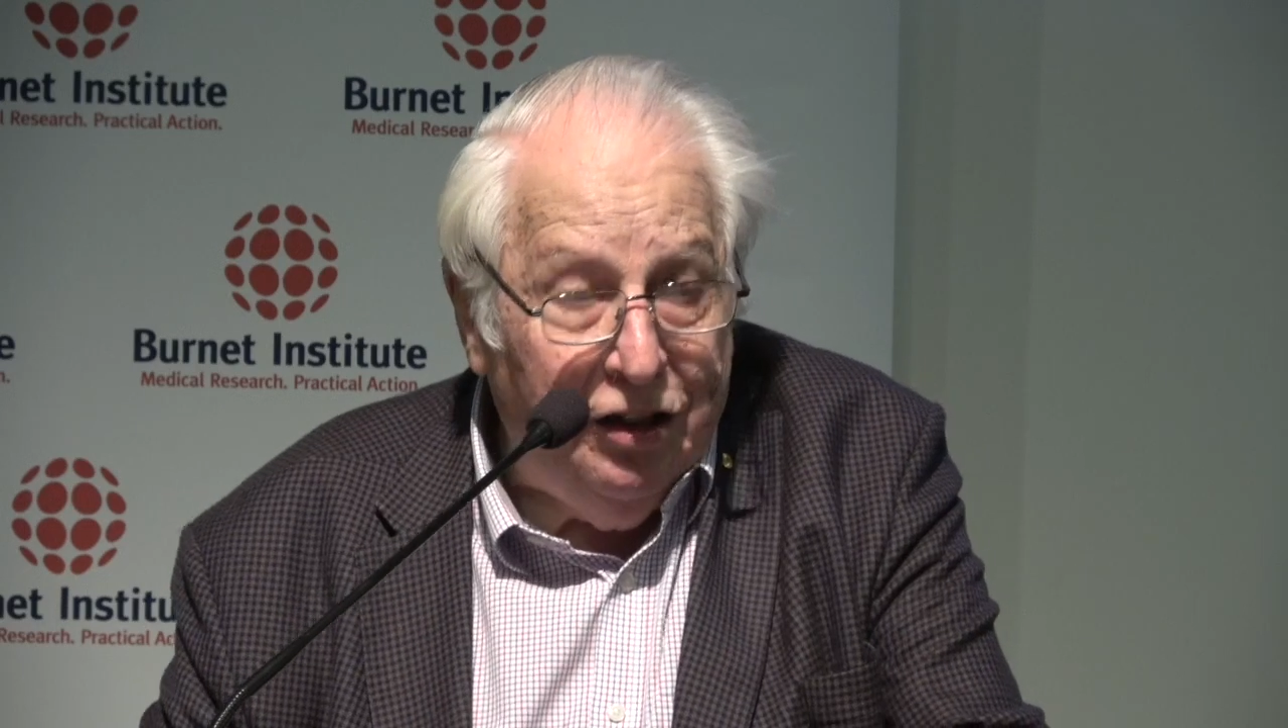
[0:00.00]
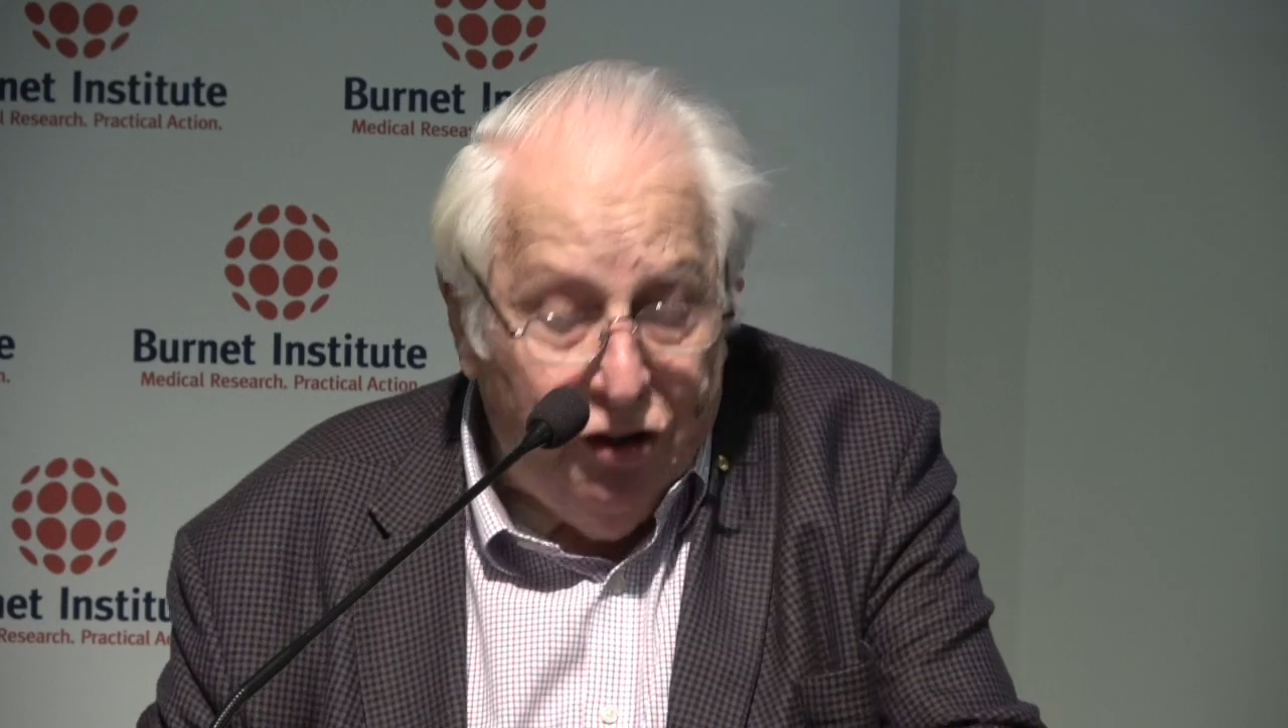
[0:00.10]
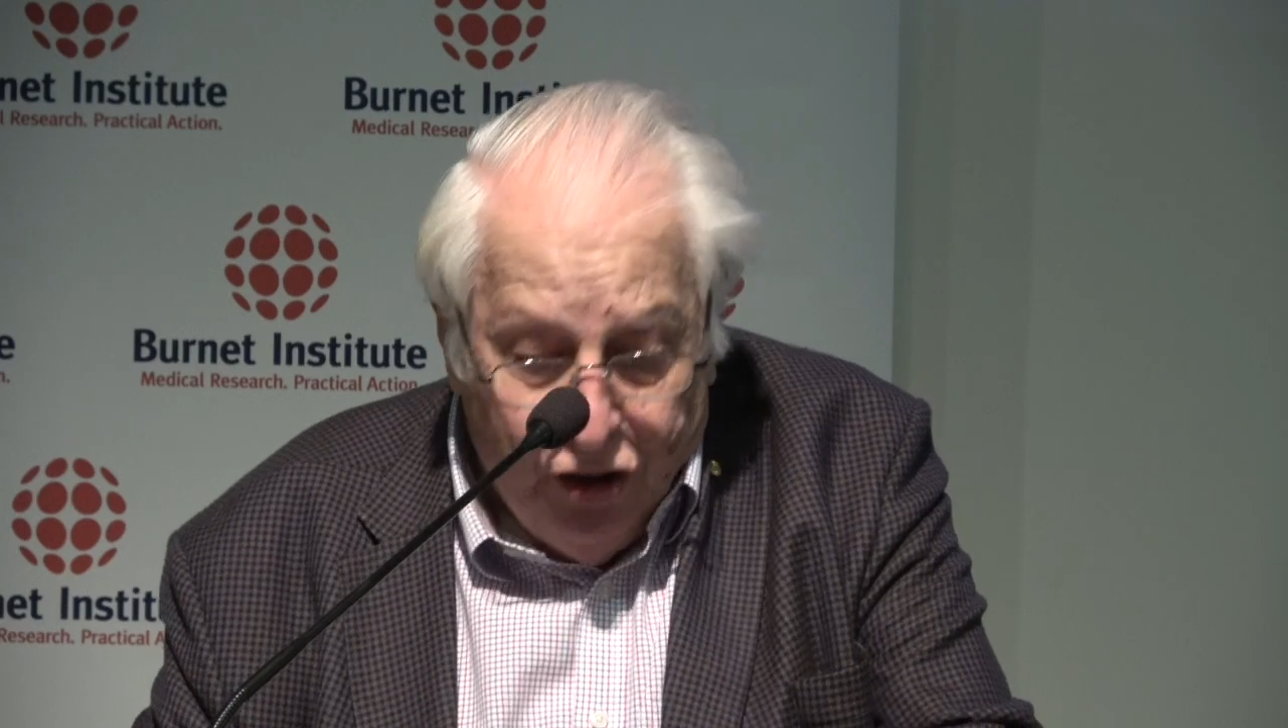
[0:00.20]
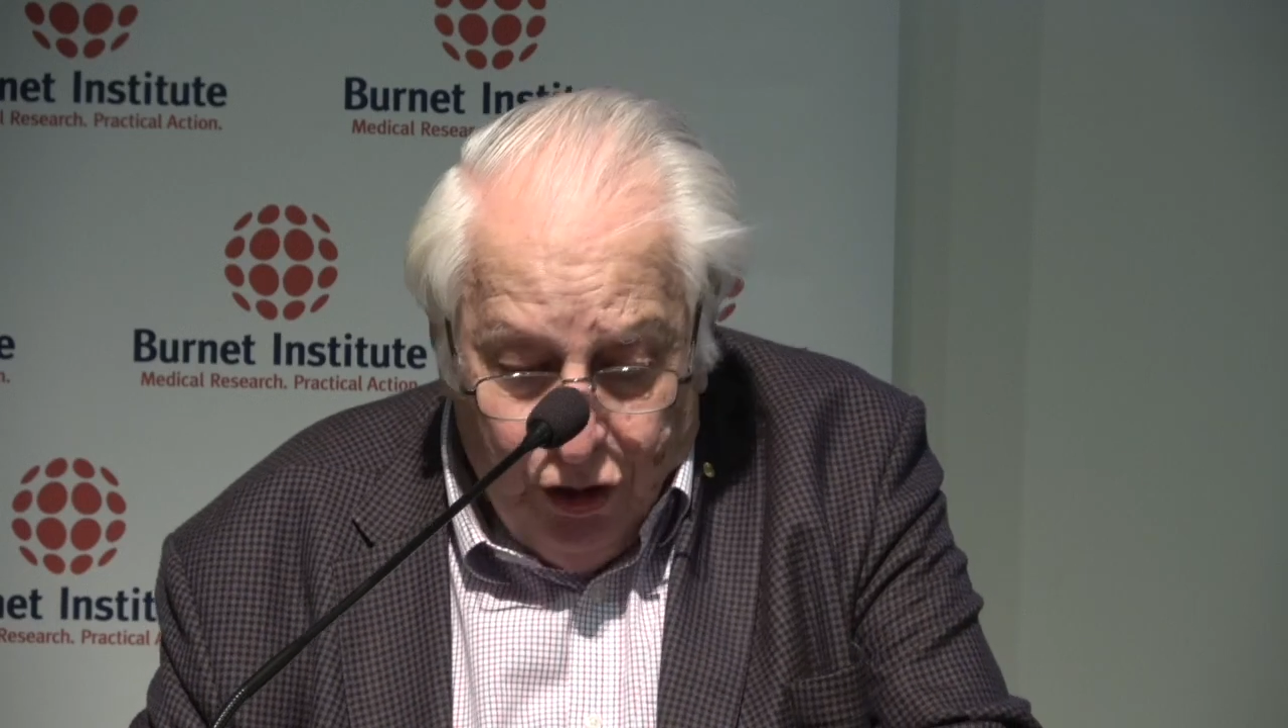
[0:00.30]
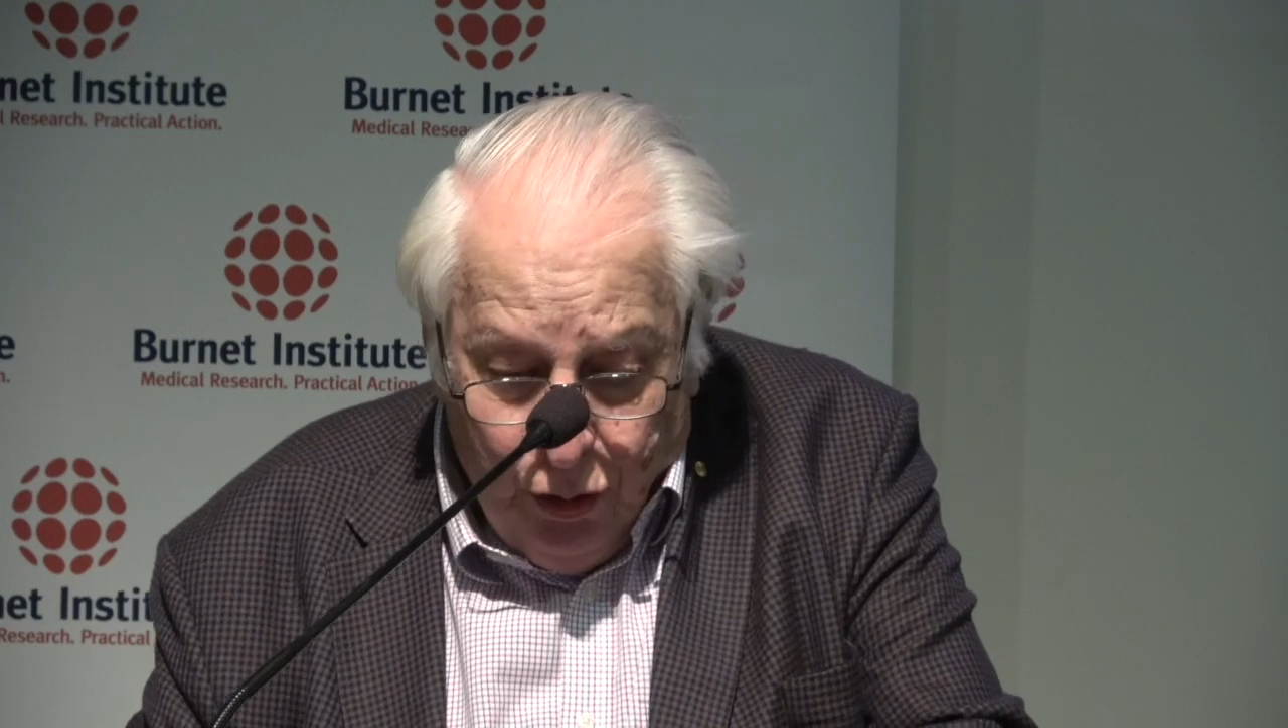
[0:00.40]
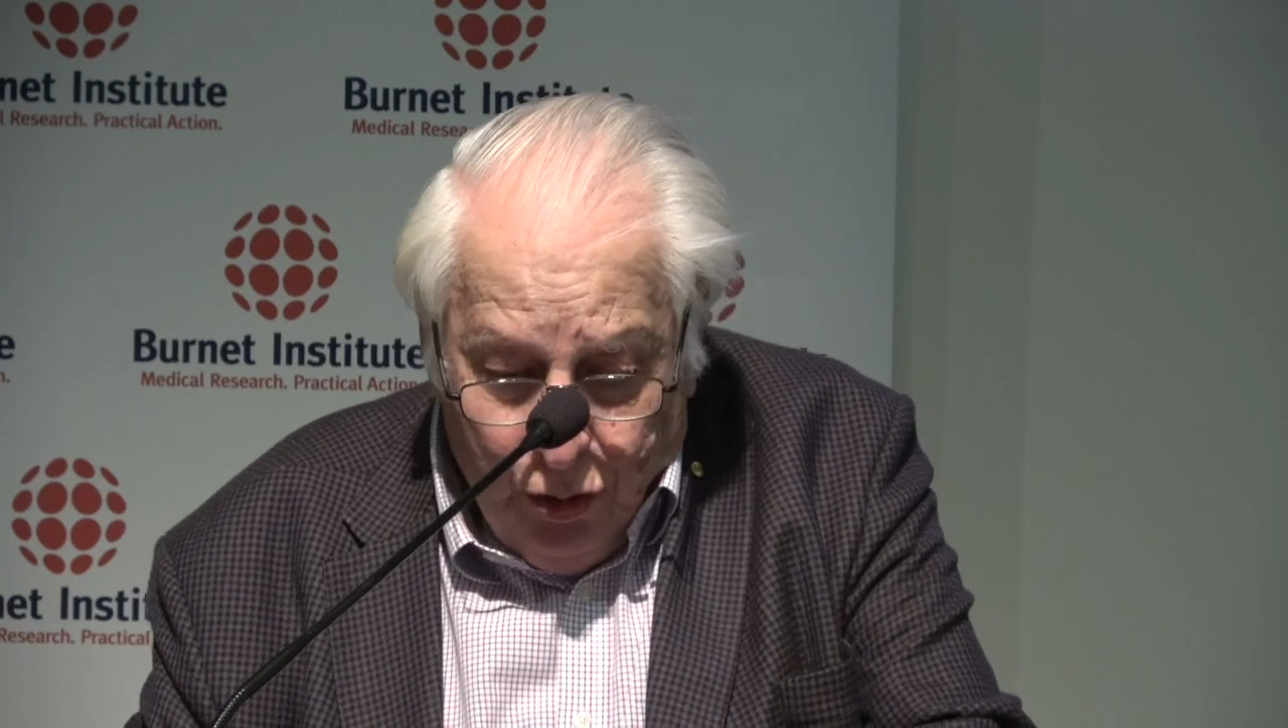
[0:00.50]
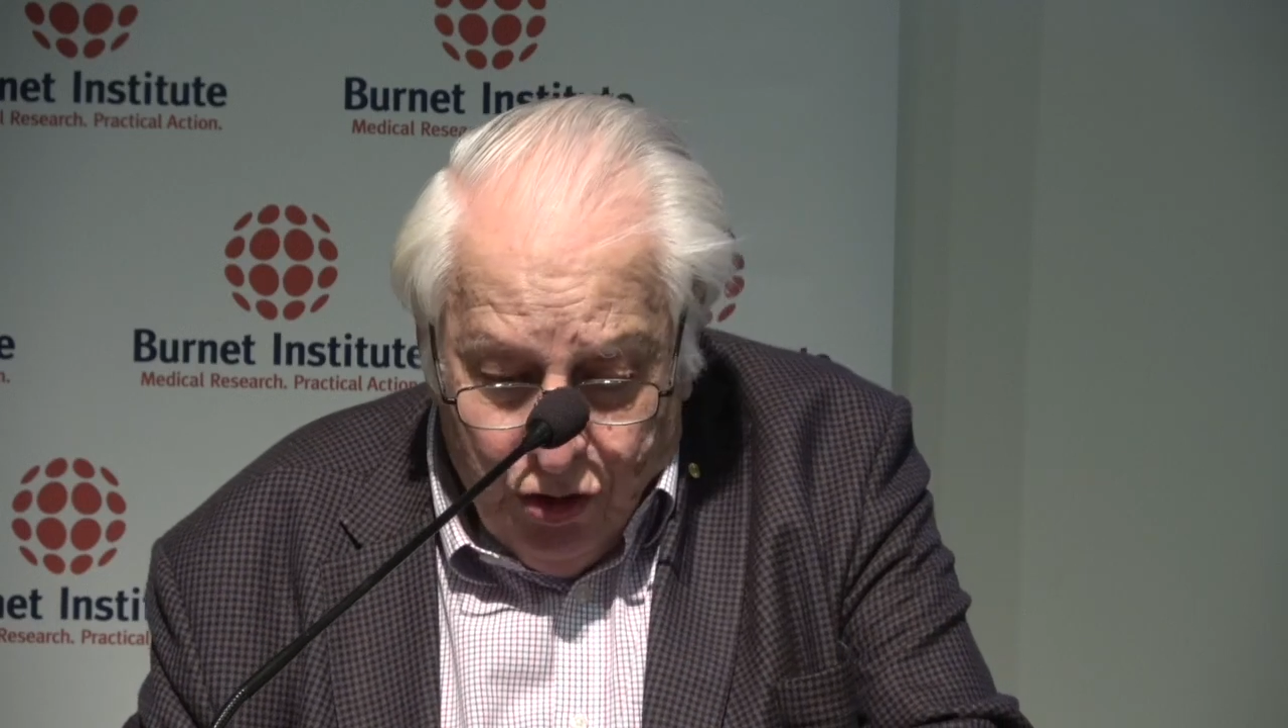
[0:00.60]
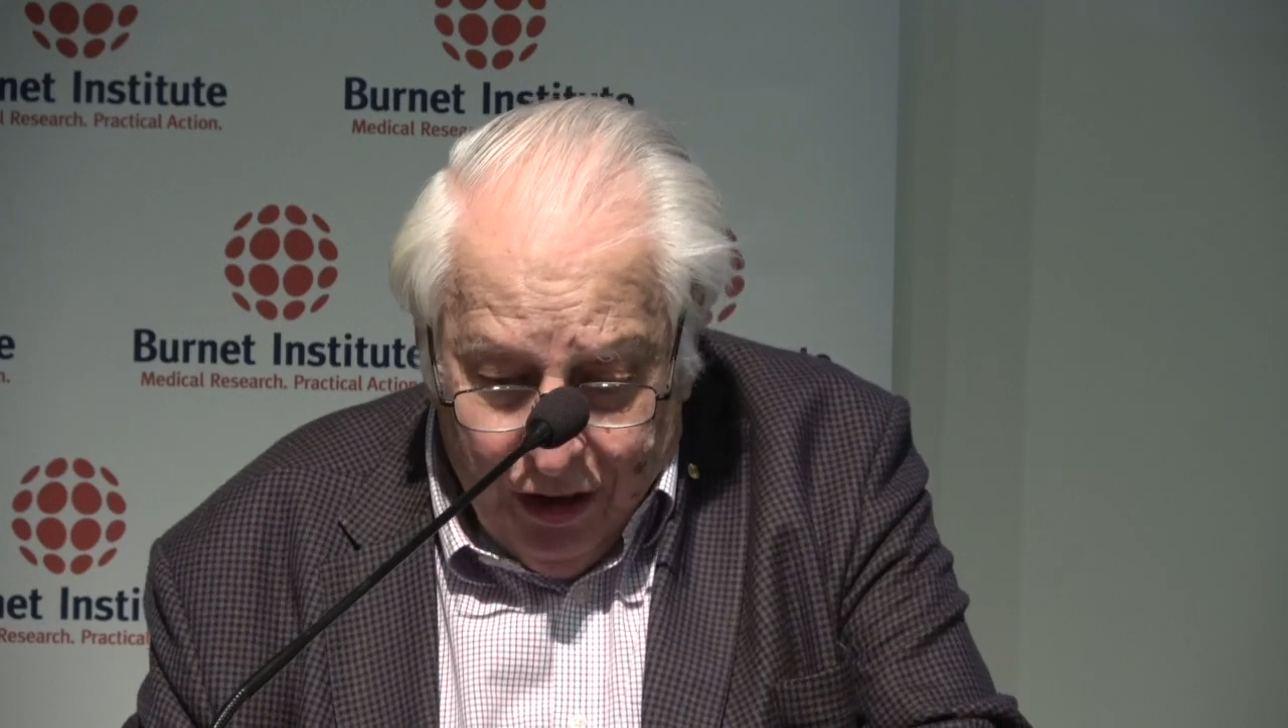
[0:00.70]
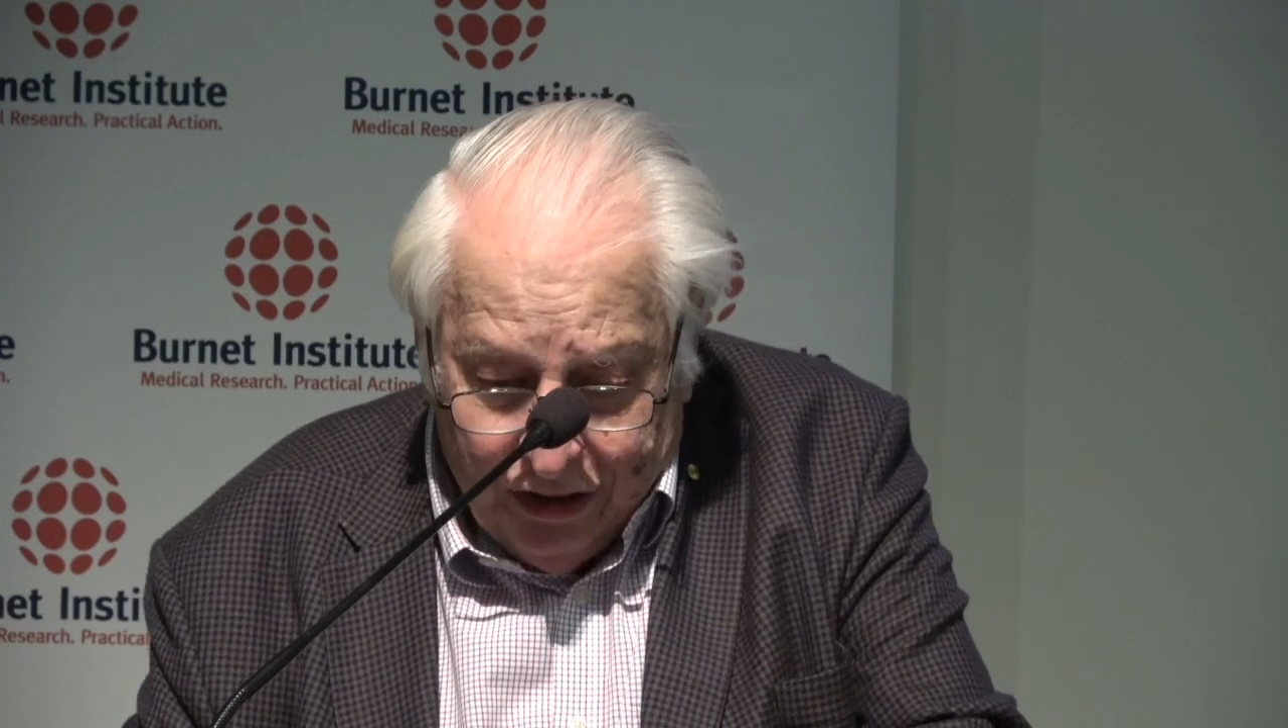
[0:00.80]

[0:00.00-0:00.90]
huge